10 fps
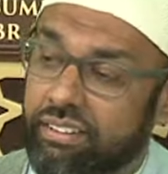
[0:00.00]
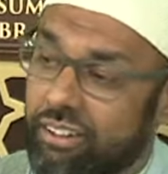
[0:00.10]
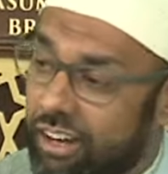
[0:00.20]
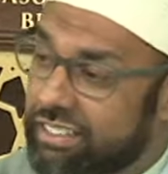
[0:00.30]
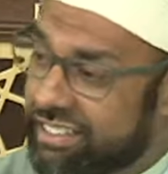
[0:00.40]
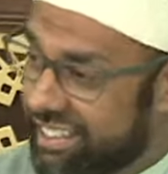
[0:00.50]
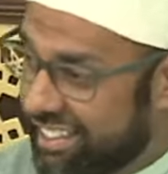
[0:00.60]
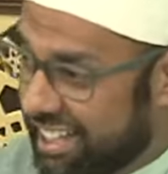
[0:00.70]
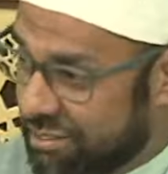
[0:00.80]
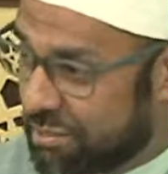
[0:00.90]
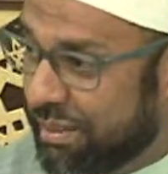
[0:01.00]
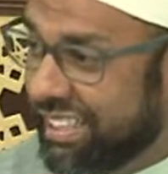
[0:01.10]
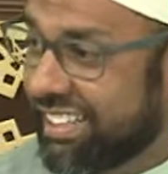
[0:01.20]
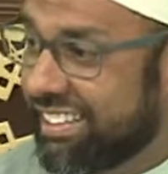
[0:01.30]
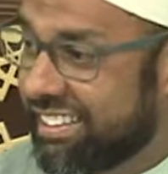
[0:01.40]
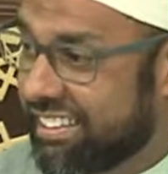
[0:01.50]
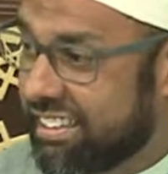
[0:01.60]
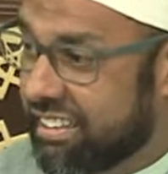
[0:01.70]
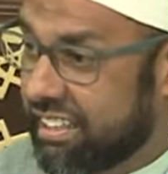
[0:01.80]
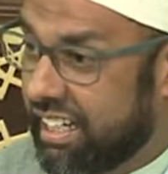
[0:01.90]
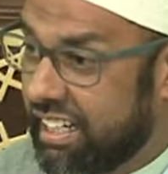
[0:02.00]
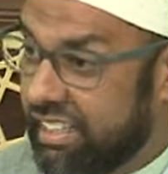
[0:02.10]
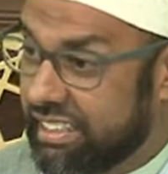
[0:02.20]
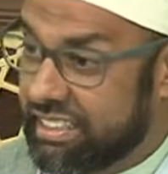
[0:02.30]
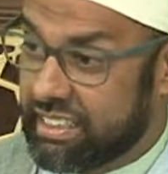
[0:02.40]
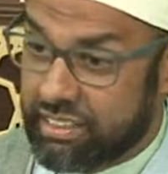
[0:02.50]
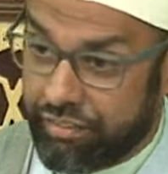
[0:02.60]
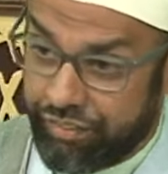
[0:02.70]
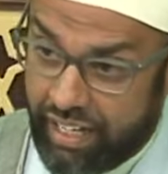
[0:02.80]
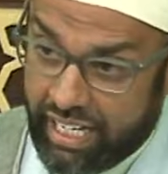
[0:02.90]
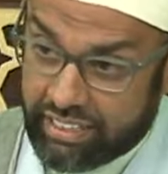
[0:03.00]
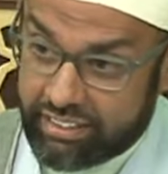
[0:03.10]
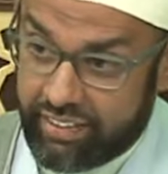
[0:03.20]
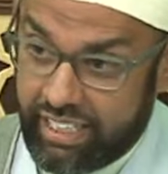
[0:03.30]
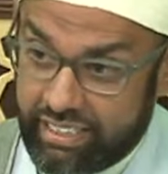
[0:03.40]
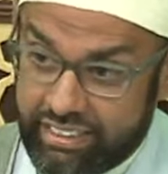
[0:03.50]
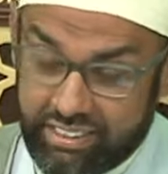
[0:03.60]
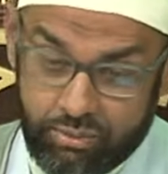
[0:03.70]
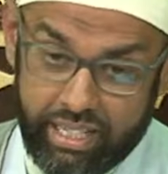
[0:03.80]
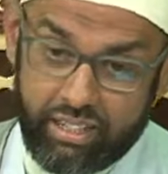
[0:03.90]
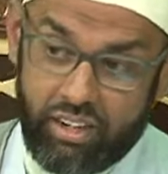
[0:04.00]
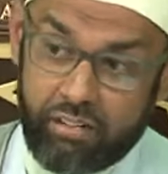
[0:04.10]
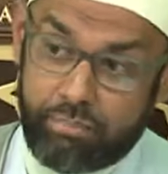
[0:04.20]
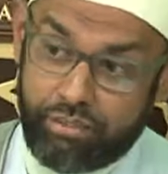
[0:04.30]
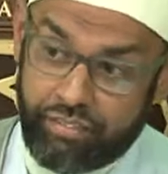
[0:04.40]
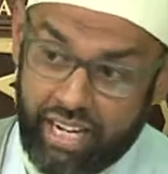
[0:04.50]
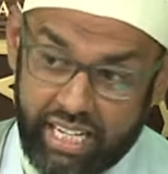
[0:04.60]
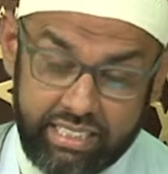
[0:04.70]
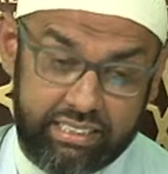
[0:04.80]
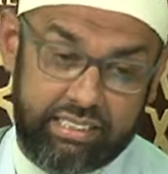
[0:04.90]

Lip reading: God still loves me. Yeah, this is a fact, right? This is why God provides.